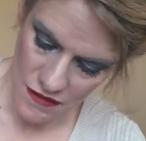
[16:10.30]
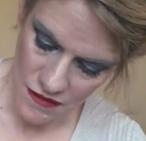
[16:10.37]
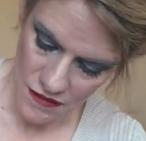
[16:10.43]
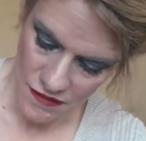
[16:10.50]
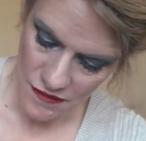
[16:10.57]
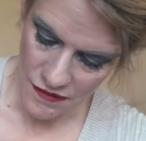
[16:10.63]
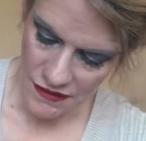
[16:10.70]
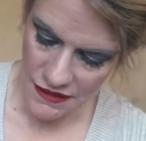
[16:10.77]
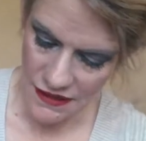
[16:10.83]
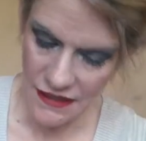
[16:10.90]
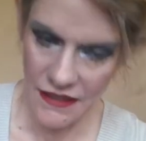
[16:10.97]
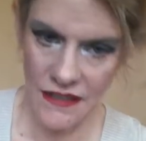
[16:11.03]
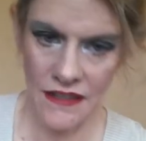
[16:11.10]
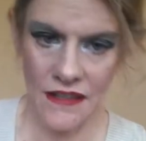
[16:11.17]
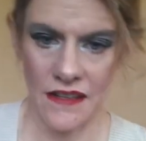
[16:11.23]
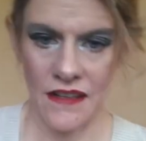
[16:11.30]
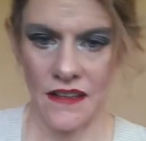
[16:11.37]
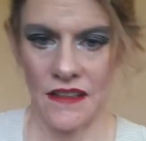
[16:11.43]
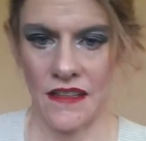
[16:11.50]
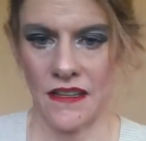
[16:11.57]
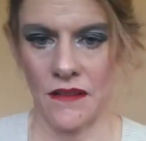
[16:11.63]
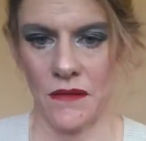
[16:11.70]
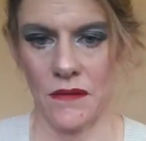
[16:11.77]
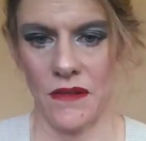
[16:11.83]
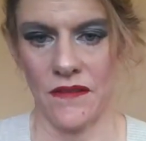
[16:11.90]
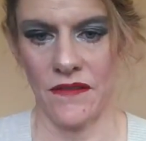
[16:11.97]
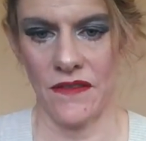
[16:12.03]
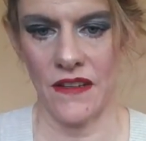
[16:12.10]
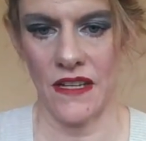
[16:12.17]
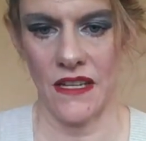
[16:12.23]
I think it'd be
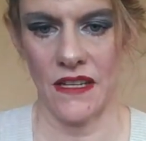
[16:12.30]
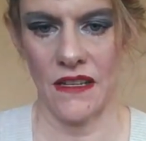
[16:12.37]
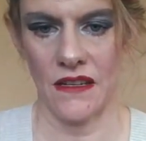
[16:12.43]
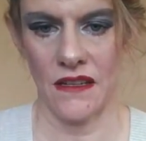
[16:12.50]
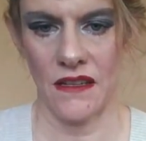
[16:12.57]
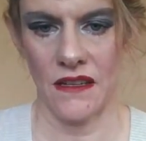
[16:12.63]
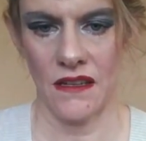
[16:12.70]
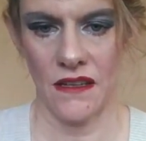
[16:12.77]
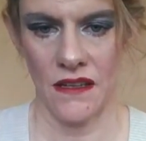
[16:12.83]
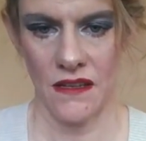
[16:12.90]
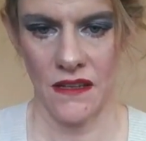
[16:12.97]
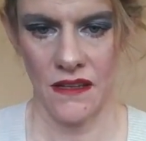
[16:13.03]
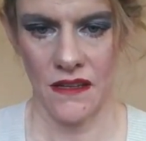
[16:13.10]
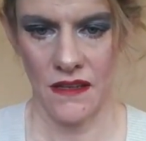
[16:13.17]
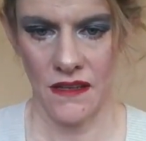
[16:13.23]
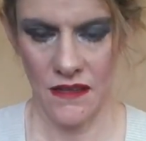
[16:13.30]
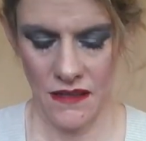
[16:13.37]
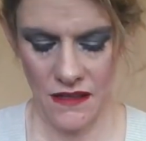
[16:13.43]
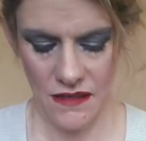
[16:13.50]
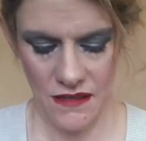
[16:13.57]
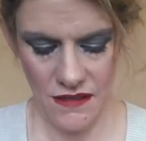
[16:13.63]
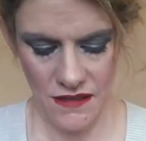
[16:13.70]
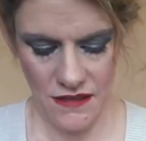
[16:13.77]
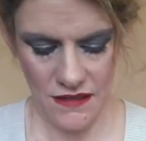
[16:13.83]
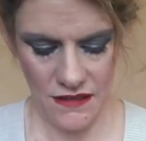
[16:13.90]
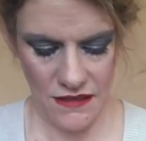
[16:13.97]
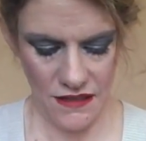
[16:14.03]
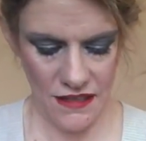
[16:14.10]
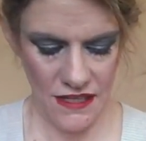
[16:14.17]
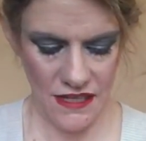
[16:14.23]
fun.
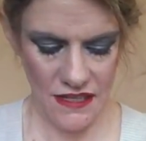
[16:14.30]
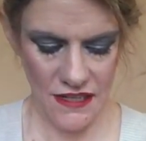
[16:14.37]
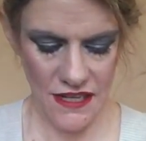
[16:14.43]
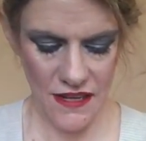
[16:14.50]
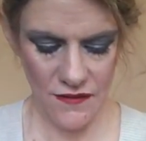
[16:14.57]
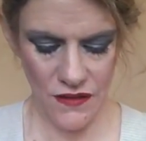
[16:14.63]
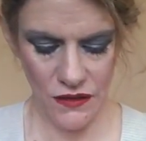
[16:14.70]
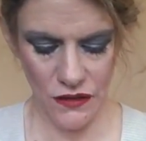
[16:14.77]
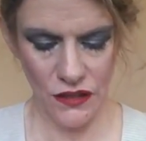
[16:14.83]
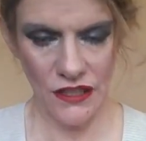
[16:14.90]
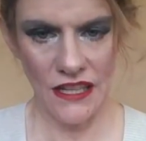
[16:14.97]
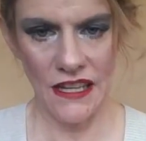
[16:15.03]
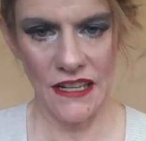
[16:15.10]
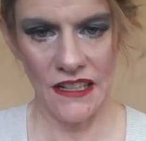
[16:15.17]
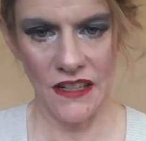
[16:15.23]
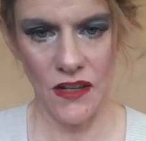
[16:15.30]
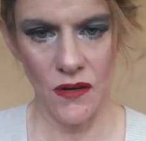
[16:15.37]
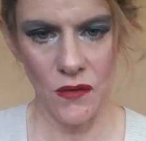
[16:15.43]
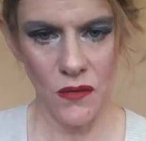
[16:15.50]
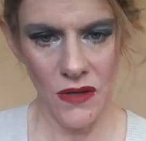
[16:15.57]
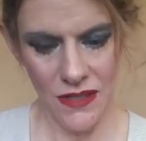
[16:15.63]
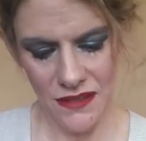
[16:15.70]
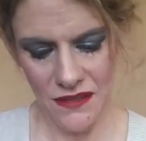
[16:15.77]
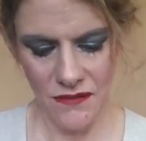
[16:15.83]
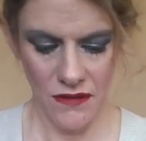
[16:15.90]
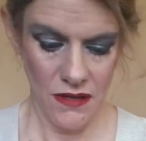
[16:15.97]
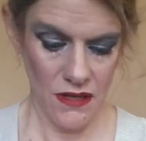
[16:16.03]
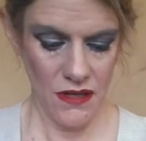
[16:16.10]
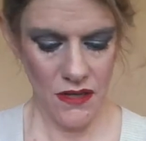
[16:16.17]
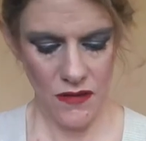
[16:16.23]
Again, you have to look at it and go, what
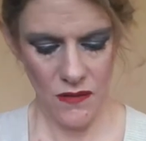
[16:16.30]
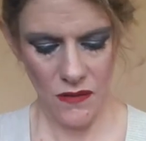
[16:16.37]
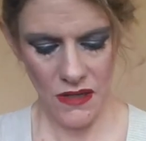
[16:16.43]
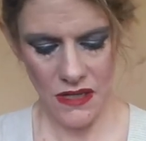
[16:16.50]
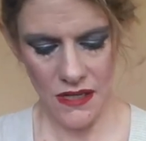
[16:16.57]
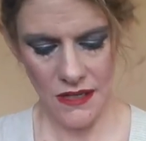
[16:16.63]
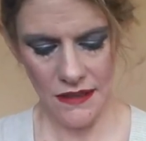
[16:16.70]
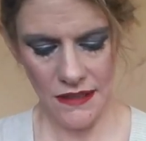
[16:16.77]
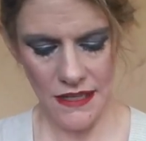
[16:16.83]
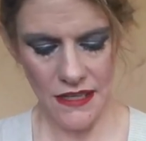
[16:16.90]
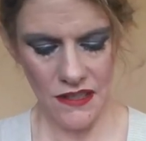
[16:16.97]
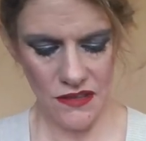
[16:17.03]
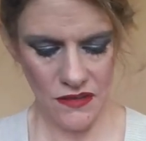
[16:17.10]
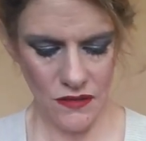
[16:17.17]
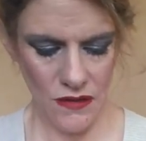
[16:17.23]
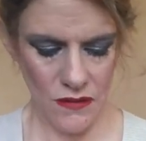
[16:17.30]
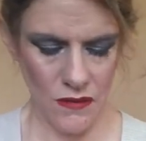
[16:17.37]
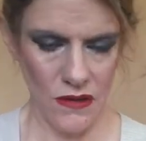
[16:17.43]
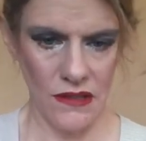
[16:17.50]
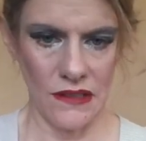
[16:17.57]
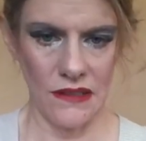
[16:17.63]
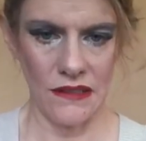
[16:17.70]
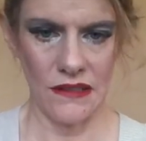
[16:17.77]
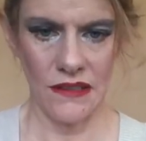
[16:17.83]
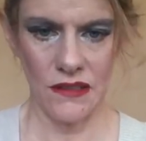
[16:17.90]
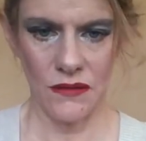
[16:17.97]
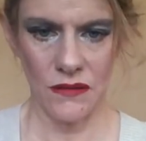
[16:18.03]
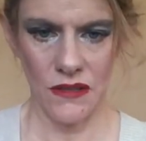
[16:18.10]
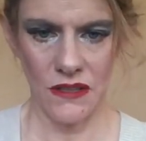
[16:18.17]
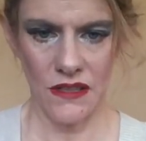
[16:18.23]
kind of legs do I want on
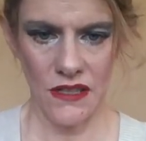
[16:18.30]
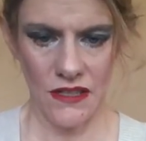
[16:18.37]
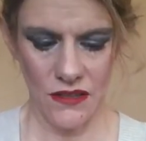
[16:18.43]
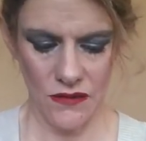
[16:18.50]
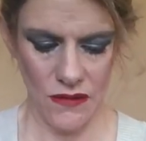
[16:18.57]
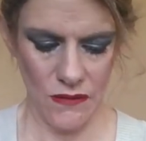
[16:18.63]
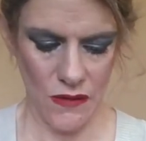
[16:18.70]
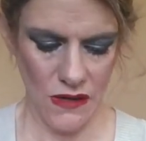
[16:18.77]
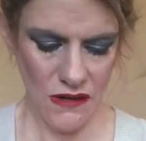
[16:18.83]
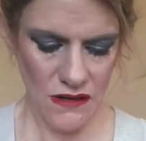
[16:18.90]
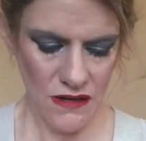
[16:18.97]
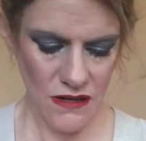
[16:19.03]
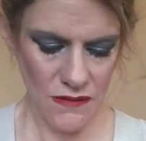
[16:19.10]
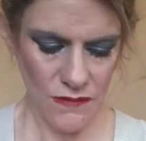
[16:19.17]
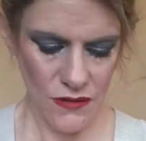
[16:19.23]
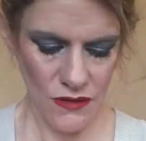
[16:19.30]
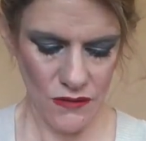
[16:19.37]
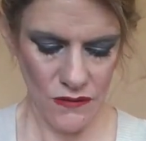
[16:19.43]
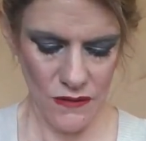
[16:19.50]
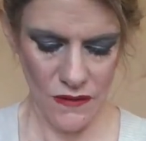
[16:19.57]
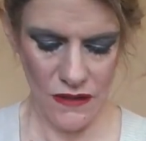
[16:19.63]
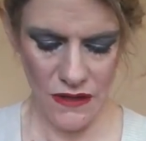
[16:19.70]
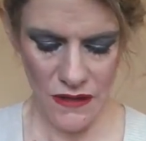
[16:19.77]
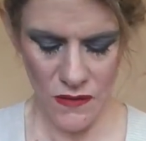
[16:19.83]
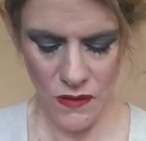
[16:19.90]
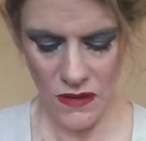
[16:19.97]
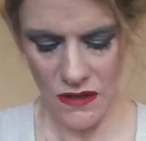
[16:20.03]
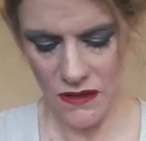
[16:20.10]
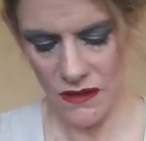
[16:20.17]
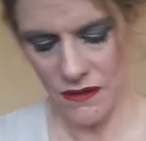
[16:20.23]
this? What kind do I want? Arms? Do I not
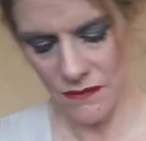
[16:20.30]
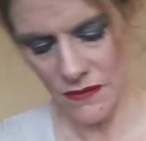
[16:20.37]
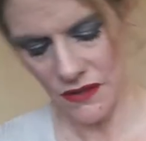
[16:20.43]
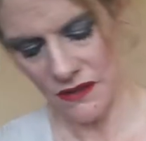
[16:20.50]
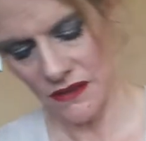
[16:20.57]
want arms?